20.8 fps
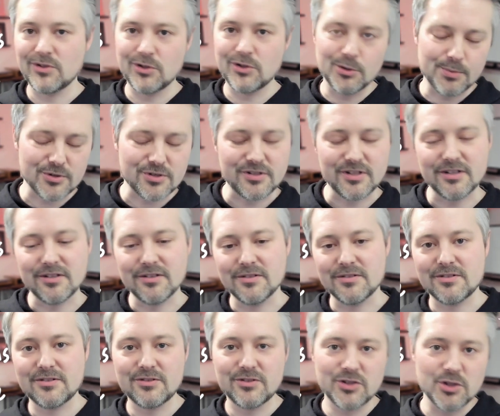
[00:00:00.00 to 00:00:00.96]
Super
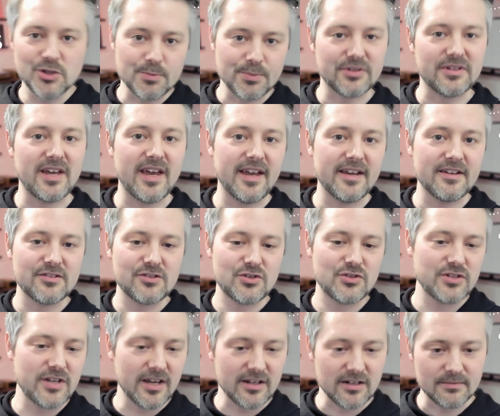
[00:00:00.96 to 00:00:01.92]
Stickers, Super Thanks,
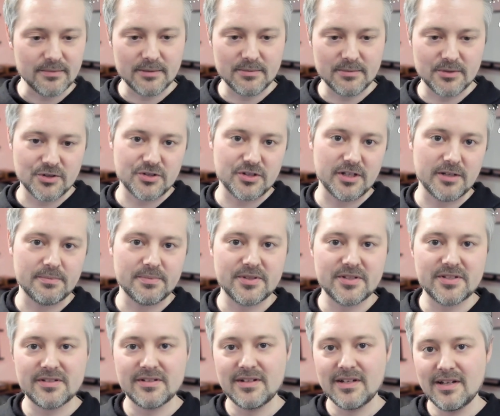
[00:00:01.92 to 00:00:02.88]
channel
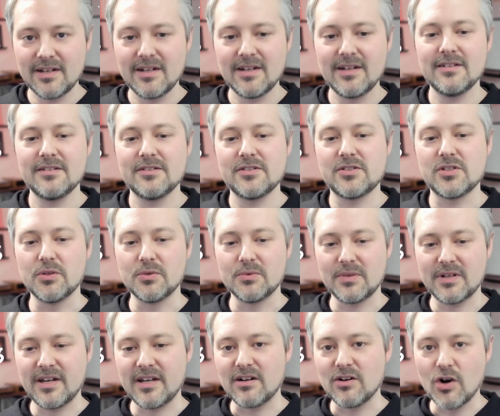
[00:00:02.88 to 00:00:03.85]
memberships. So to
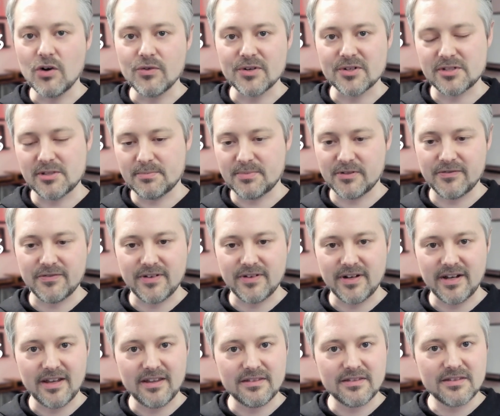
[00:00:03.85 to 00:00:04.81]
kind of
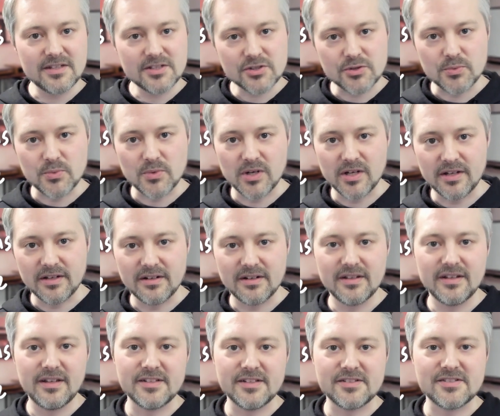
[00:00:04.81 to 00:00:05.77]
oversimplify this one,
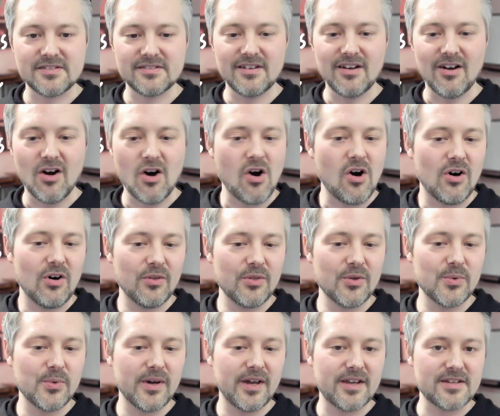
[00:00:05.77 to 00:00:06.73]
it's all the
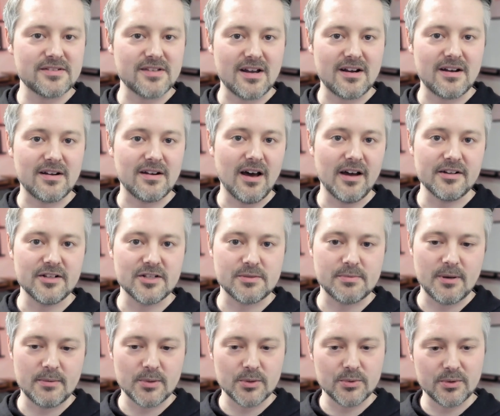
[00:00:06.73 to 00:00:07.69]
ways that an audience
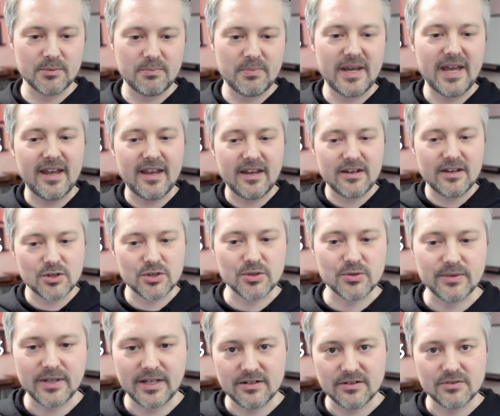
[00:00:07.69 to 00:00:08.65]
member would pay a
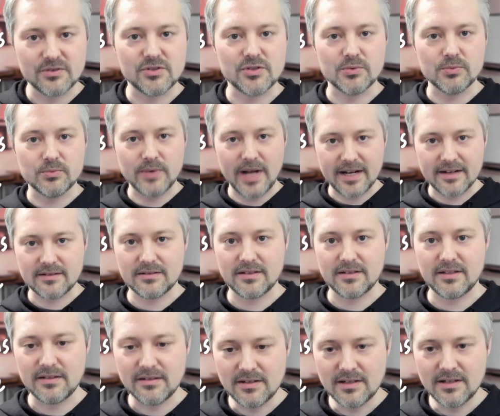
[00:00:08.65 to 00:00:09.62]
creator directly.